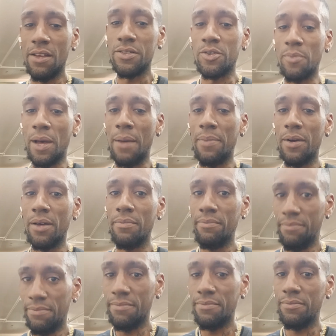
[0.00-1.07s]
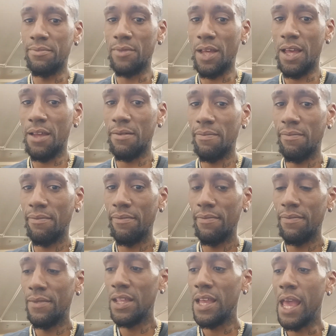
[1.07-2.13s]
will pop up, okay?
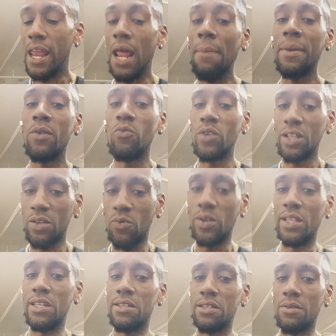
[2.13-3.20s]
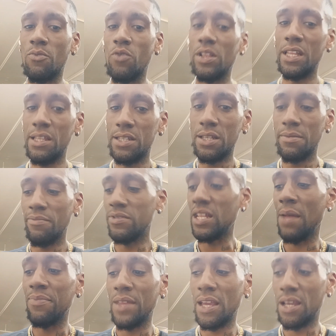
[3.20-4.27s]
And I mean, really release them. Release them,
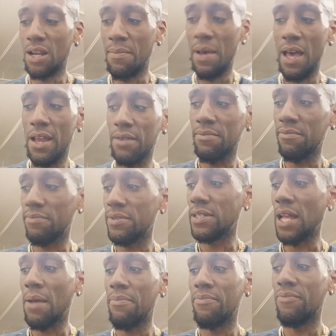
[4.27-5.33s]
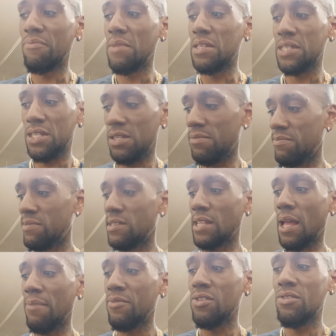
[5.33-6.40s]
stop thinking about them, stop missing them,
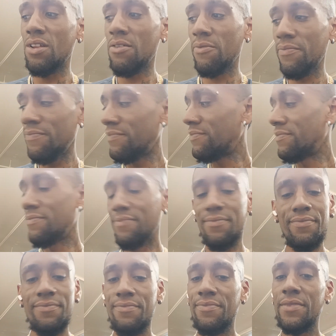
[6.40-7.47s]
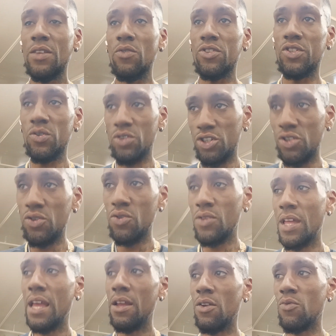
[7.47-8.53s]
stop, you know? As soon as you do
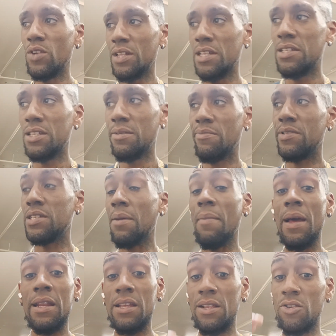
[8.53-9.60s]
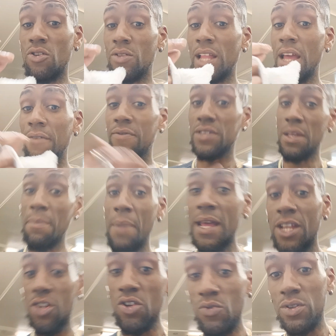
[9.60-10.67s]
that and release them, somebody in your life, somebody
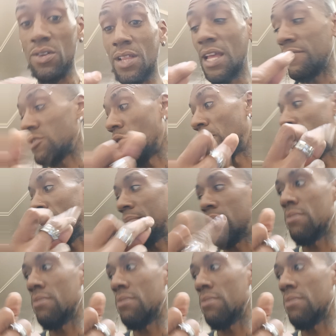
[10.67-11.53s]
new in your is gonna pop up